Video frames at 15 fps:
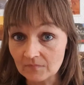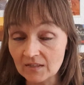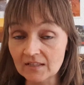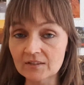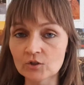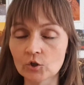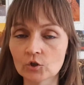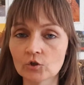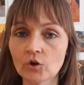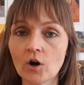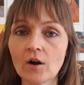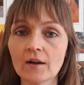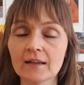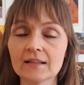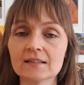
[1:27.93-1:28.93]
in your
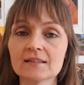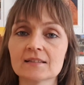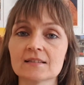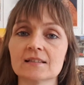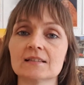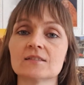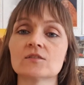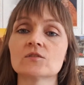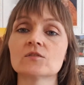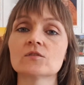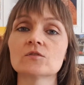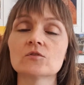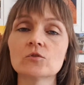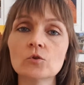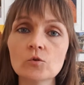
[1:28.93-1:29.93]
drawings, it's
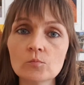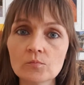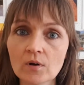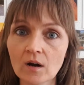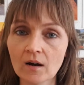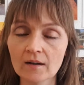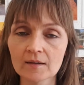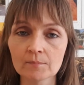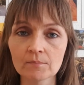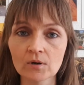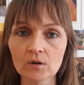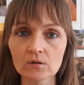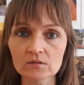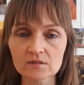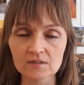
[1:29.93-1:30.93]
super
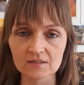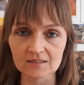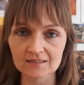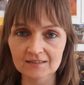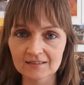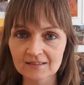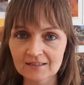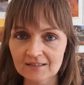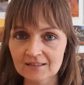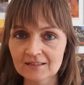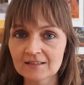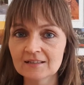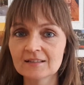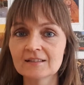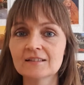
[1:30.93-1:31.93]
important
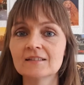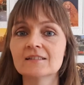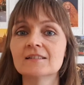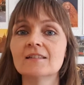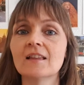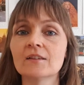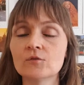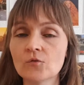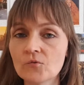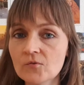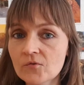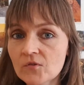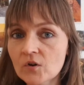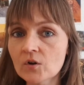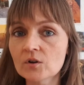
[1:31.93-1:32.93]
that you
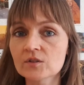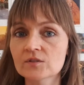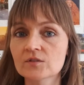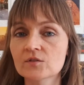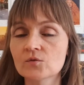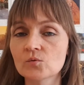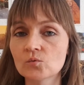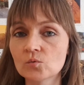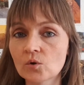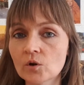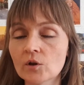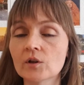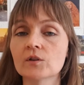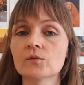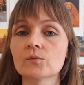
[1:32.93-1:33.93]
first
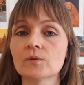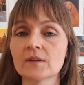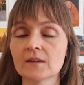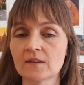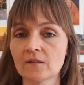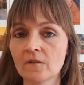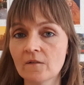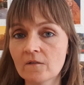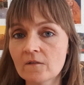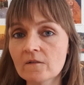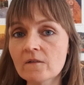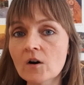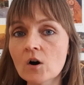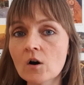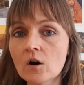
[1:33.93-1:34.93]
work with
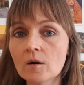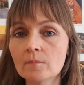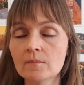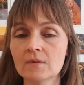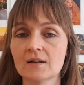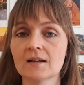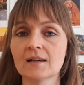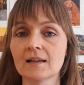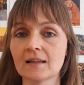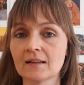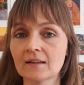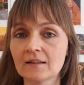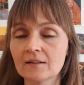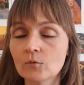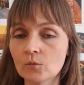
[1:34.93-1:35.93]
form
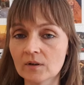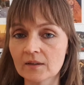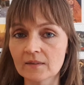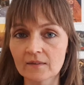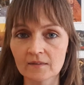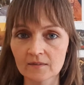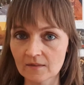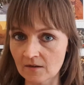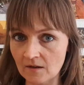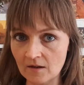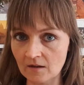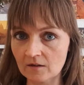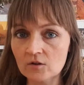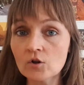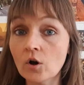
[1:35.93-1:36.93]
and with the
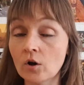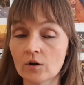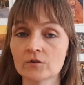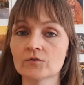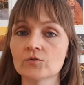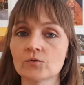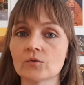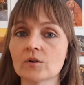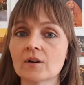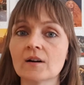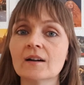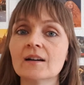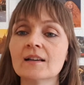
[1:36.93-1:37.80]
contour.